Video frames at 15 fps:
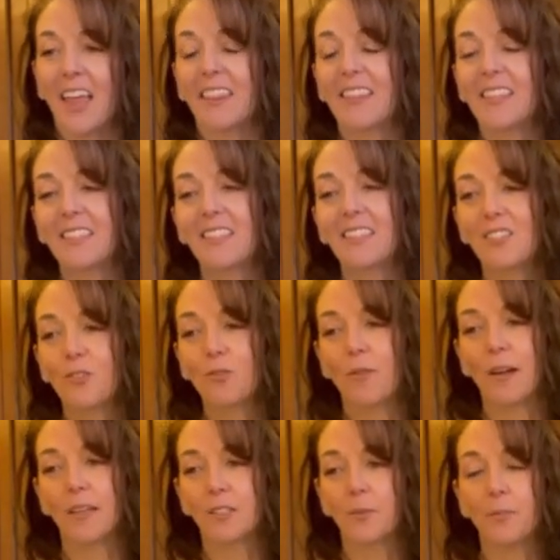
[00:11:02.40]
This is a
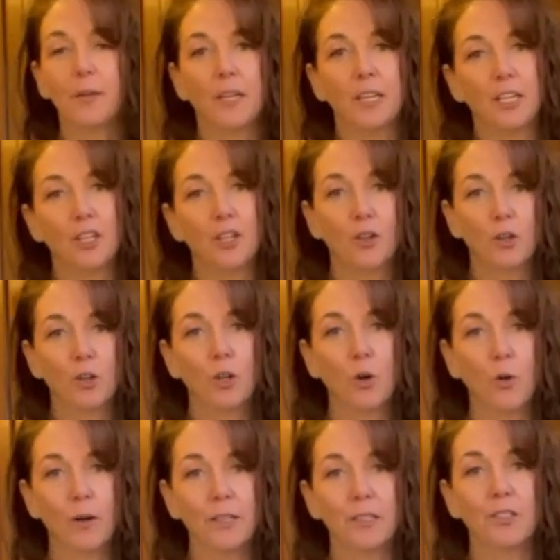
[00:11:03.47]
recipe you're
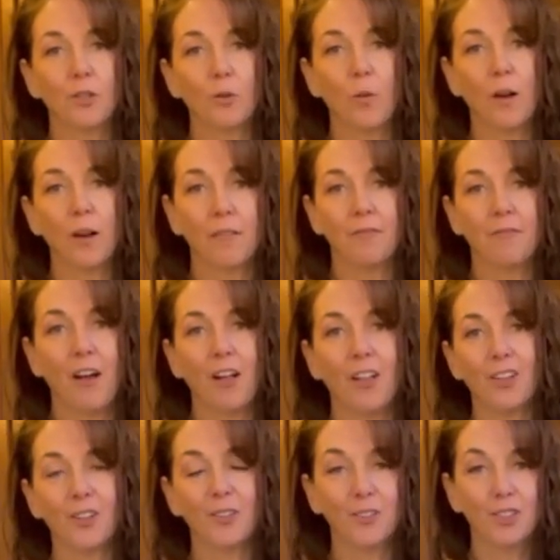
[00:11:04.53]
going to want to
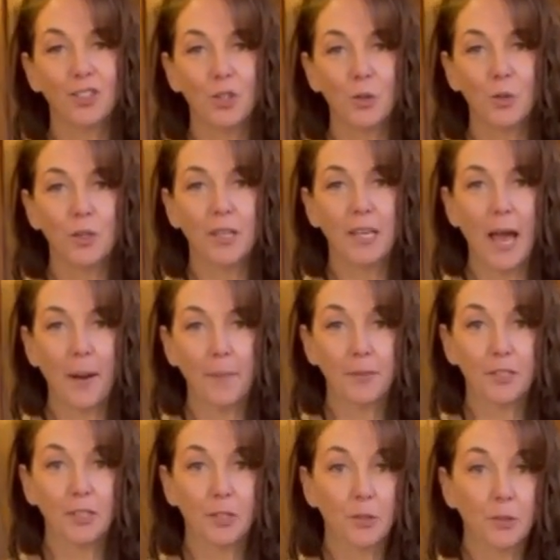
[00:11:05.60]
follow to the
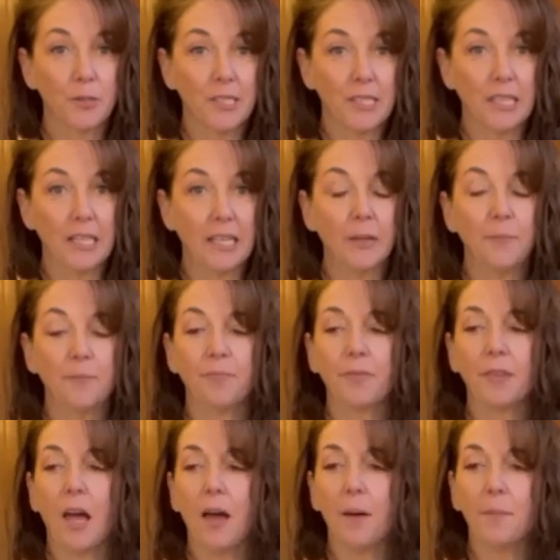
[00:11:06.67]
absolute T.
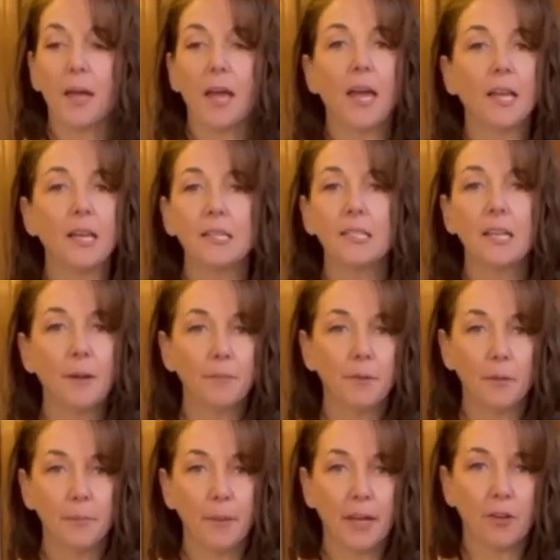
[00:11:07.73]
Um, anytime in
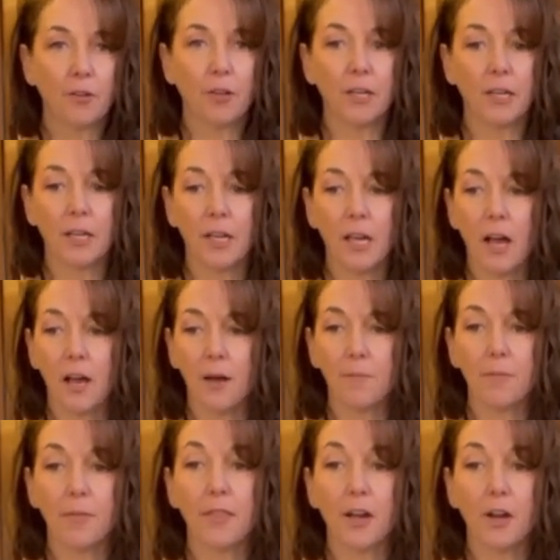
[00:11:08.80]
a bakery,
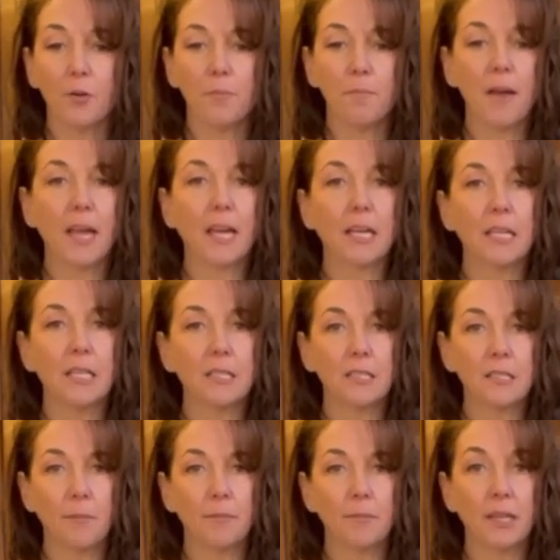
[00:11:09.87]
um, they're making
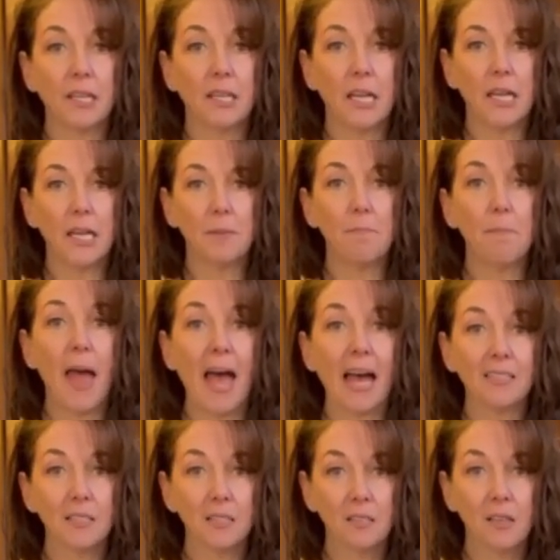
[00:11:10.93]
something in
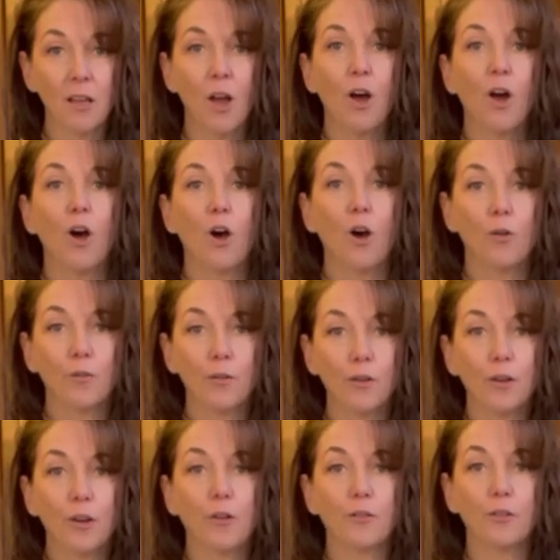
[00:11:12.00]
mass over
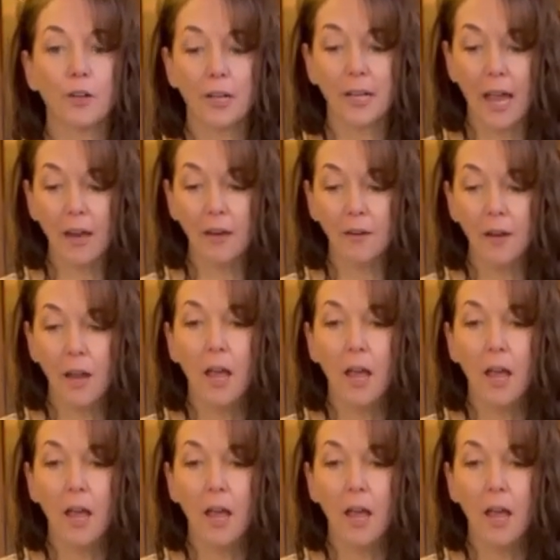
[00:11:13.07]
and over again,